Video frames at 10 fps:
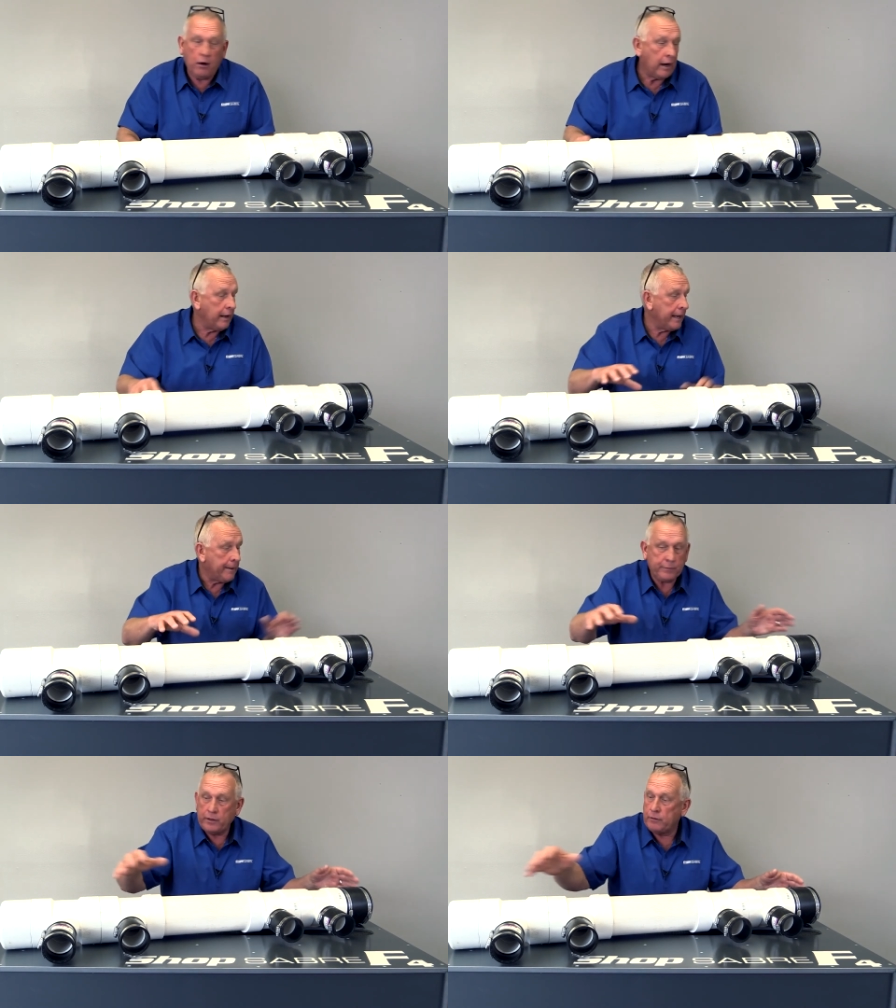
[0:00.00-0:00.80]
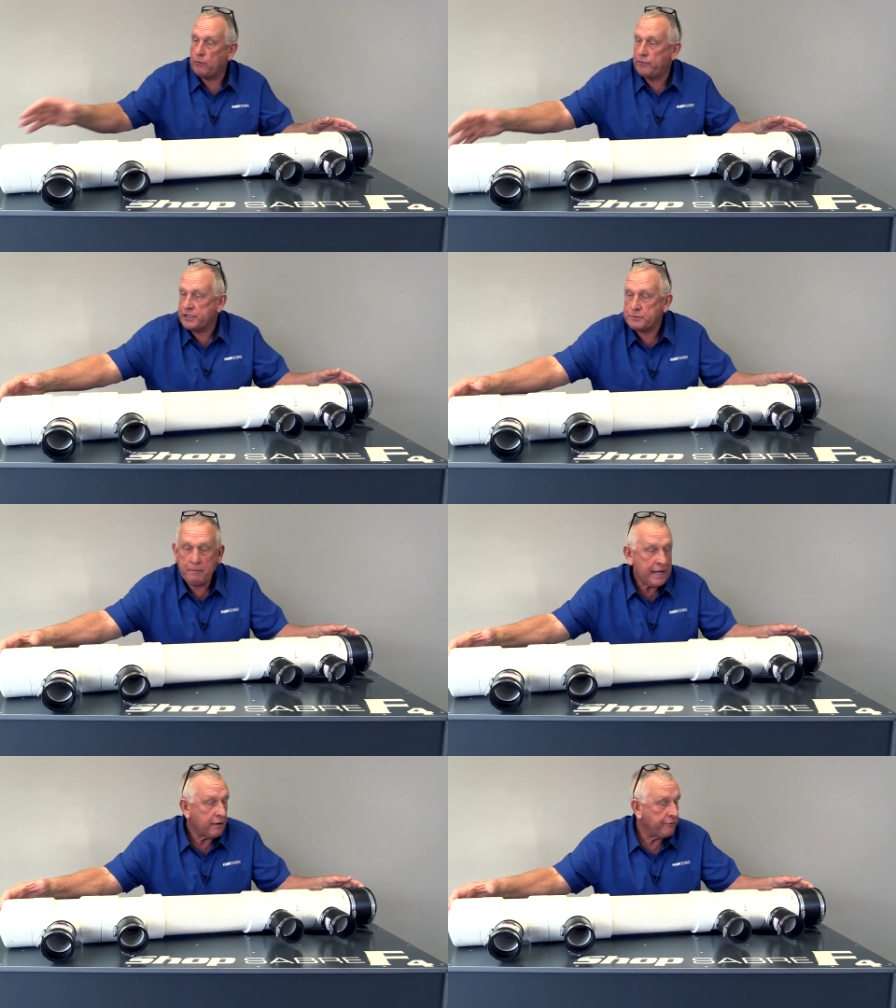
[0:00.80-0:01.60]
All right, now this
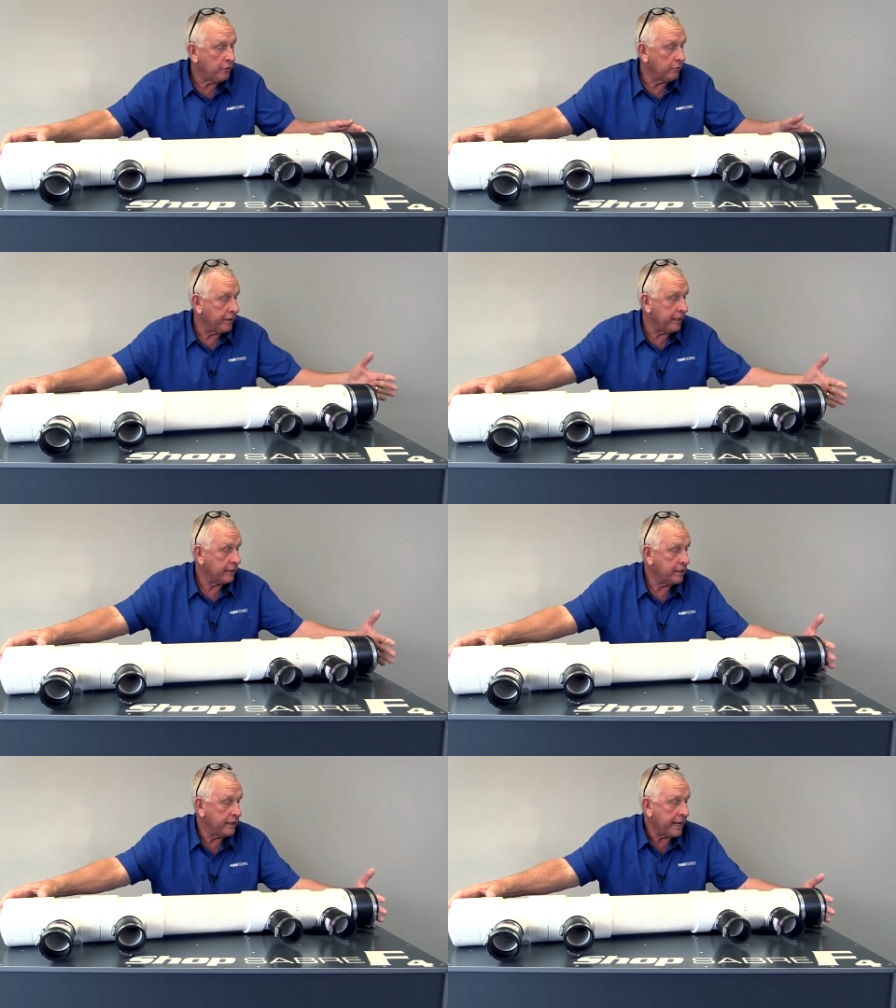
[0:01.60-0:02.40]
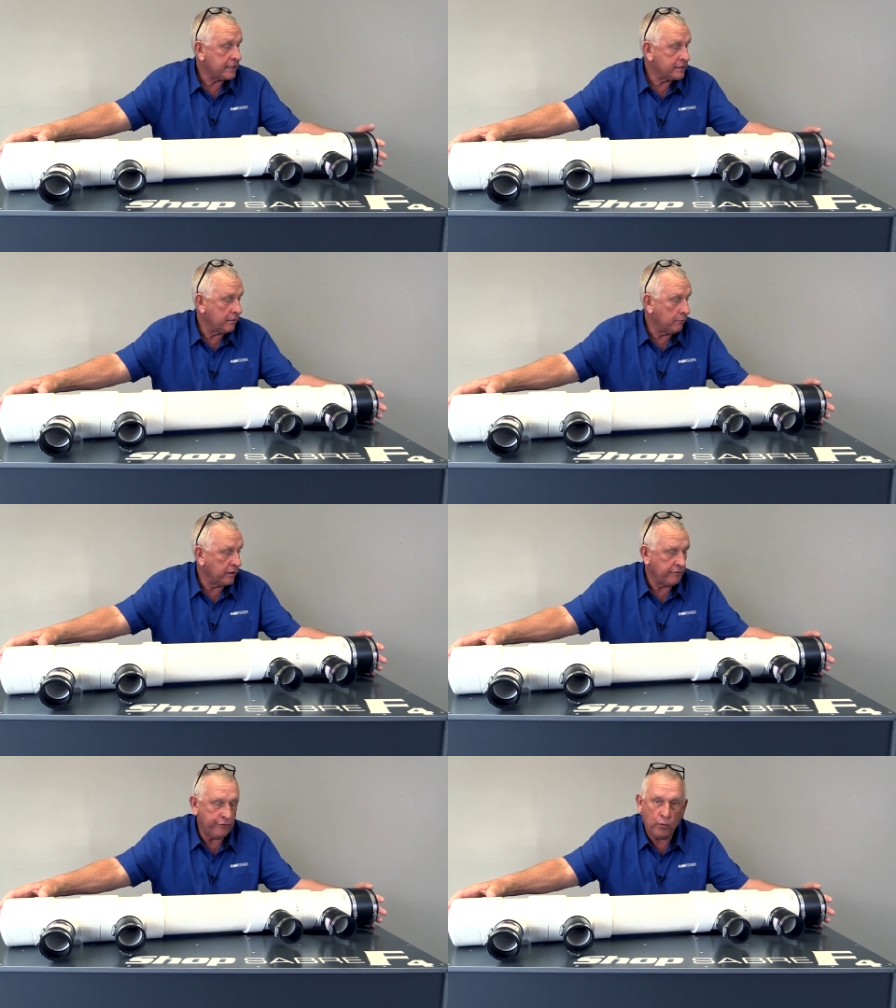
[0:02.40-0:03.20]
manifold then connects
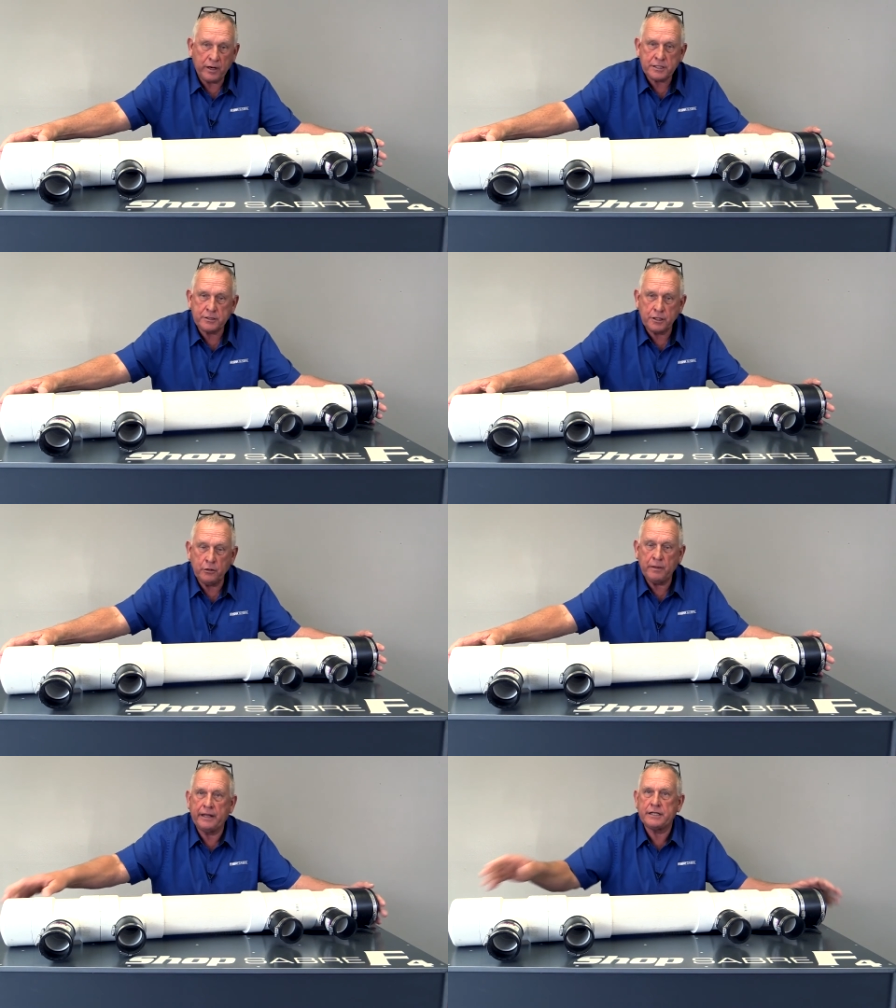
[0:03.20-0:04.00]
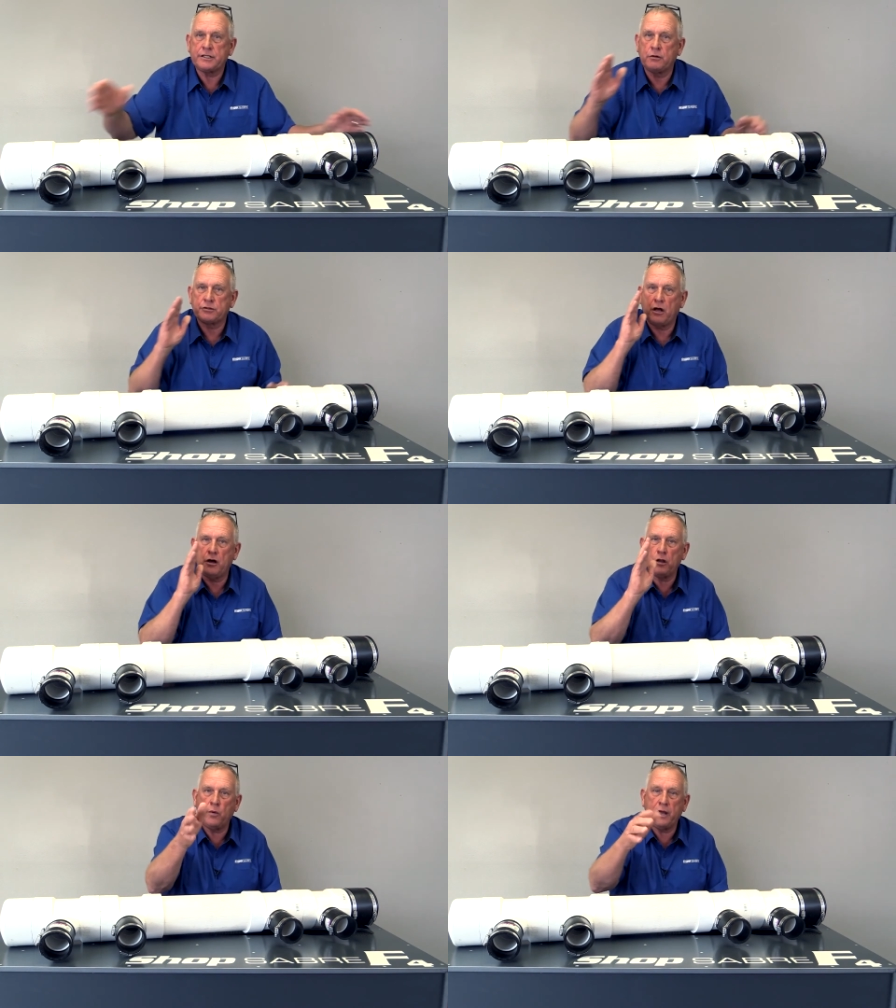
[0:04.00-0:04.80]
with a four inch tube and this goes
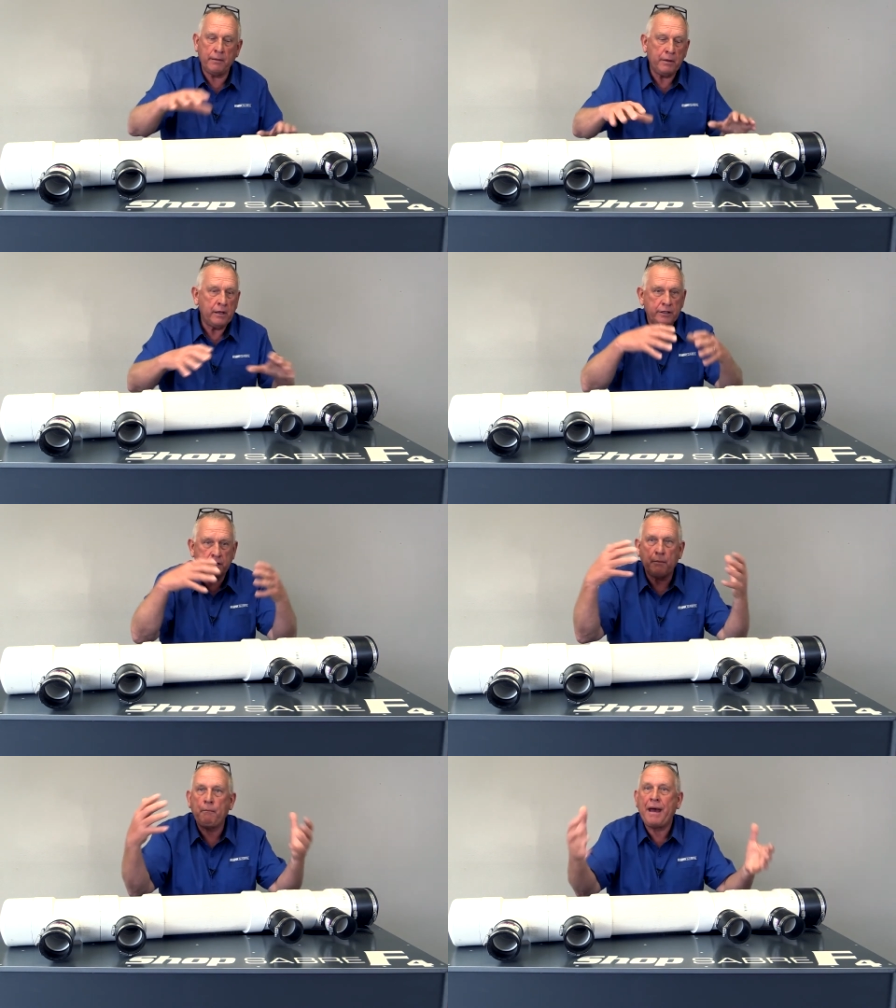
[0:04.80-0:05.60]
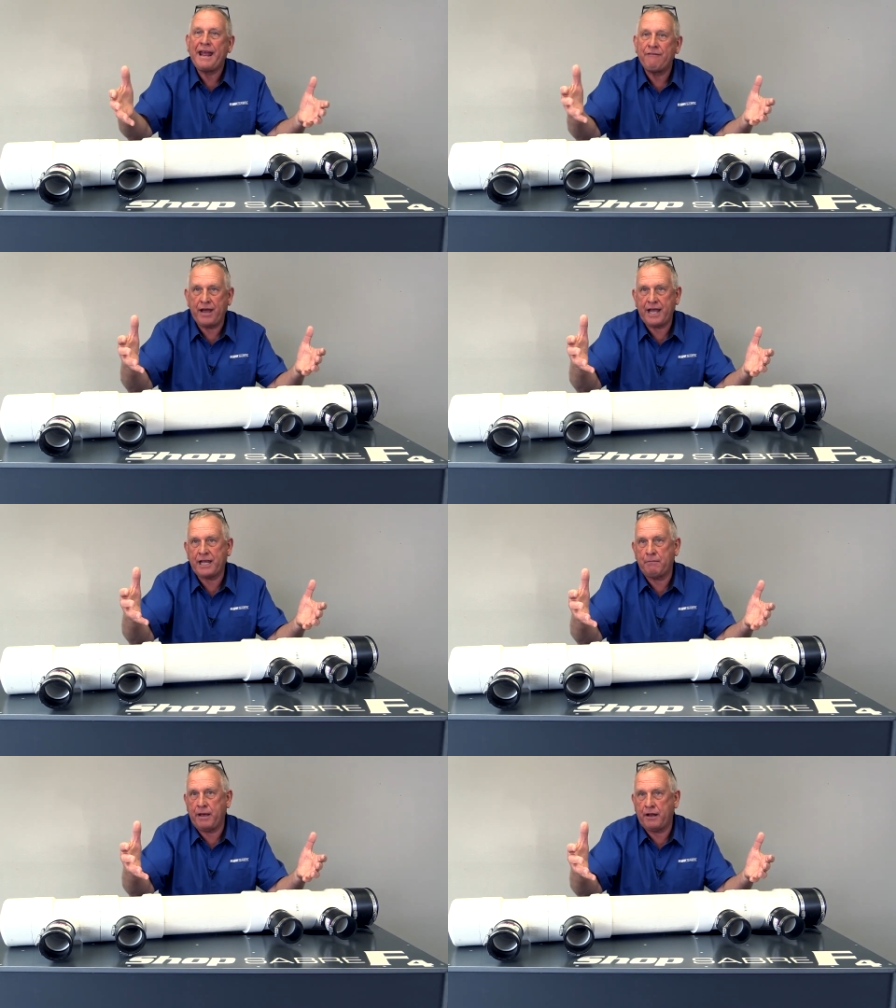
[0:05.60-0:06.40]
all the way up to the main
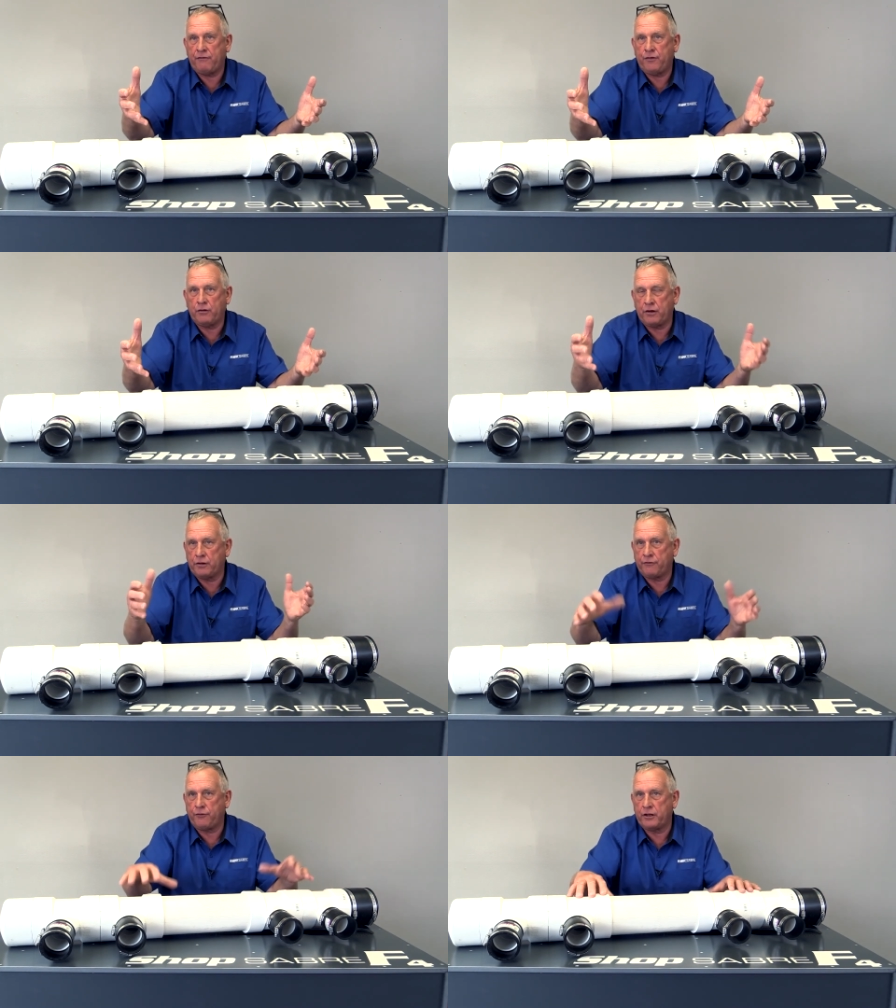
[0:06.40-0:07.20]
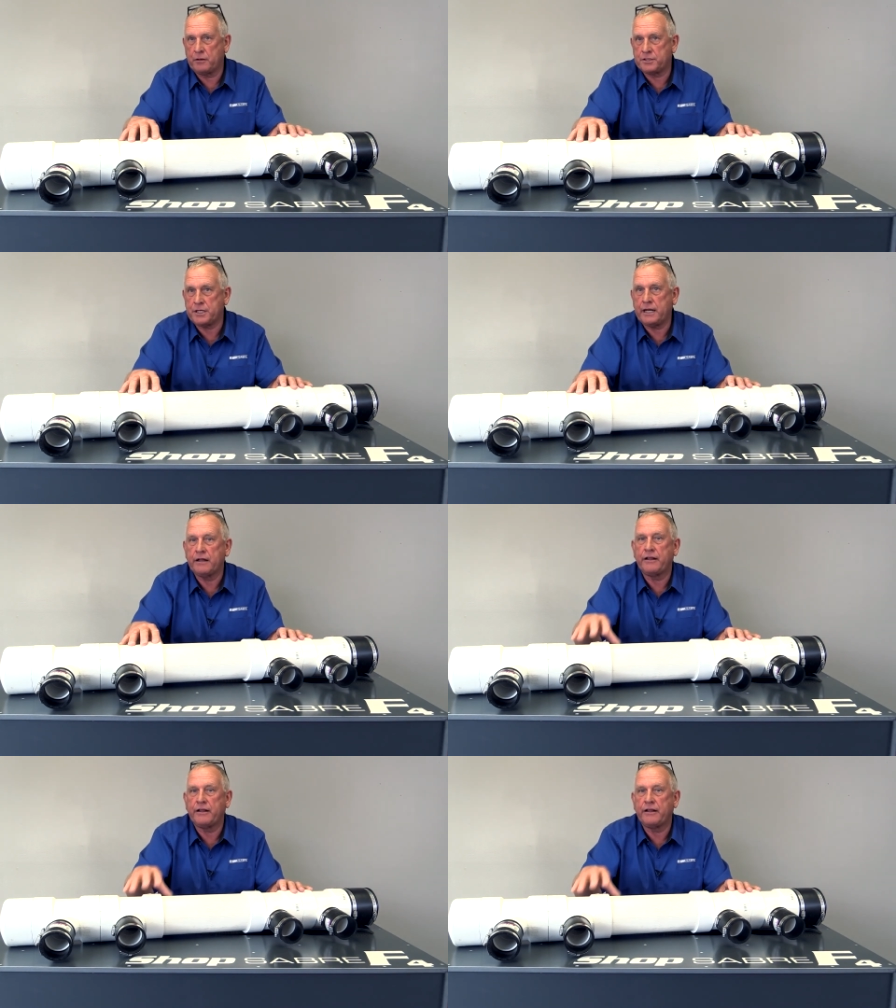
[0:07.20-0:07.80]
vacuum manifold on the front of the machine.